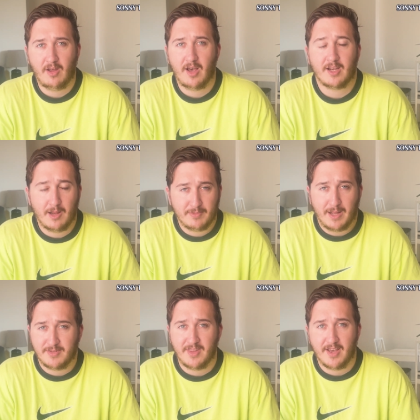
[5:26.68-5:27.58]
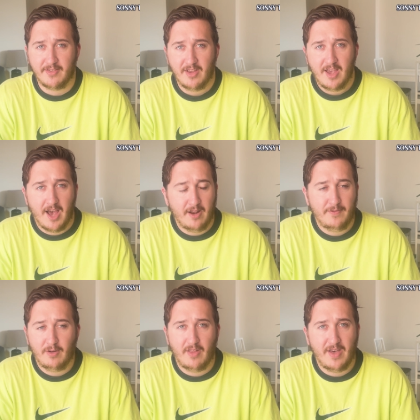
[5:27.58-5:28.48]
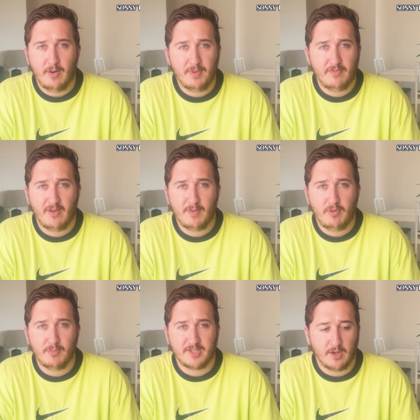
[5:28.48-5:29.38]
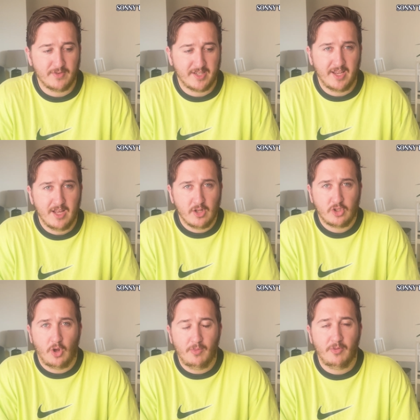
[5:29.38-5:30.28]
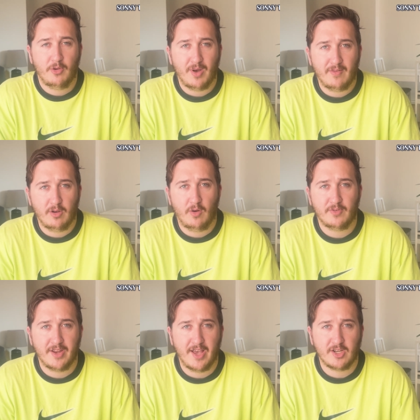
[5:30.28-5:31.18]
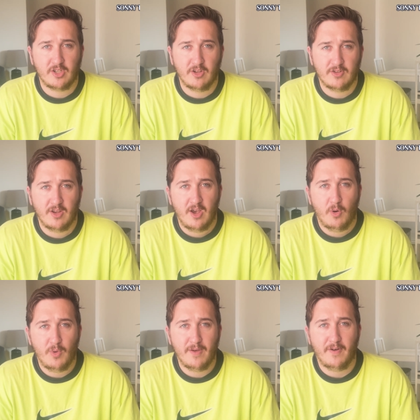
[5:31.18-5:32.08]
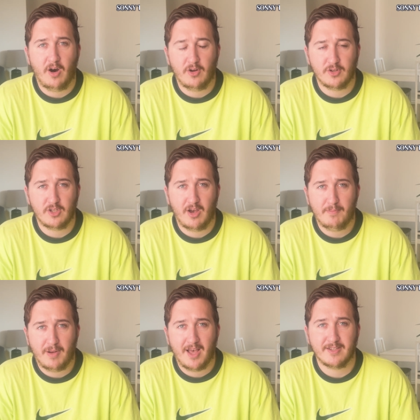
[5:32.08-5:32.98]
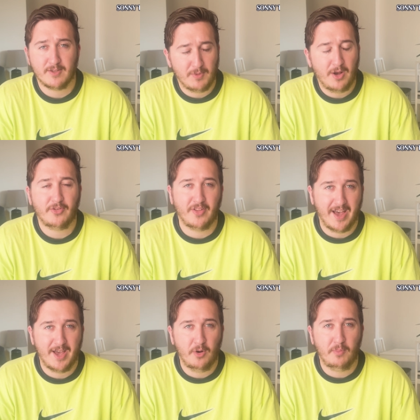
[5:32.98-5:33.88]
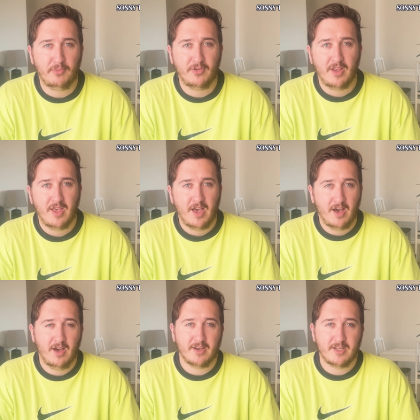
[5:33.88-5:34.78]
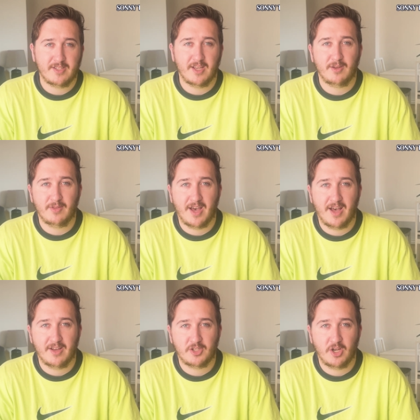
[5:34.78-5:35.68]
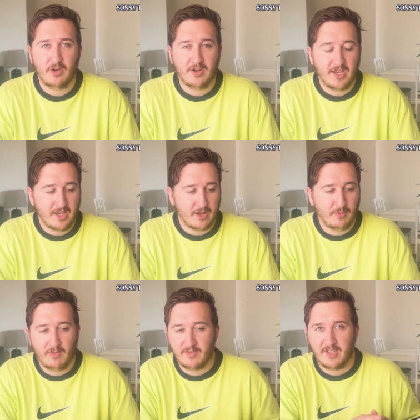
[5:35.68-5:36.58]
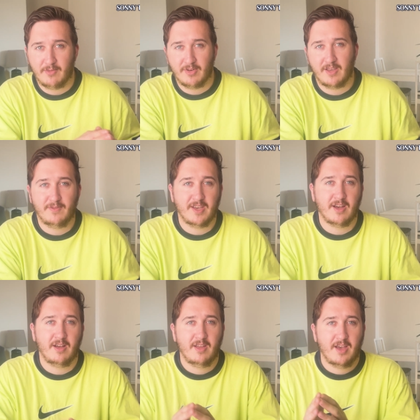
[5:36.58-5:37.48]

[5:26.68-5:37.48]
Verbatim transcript: a club captain, that is. And I feel like that would be very promising. Obviously, Tottenham do have a lot of connections with Argentine players as well, so that helps. Continue that journey. You know, we obviously had Ricky Villa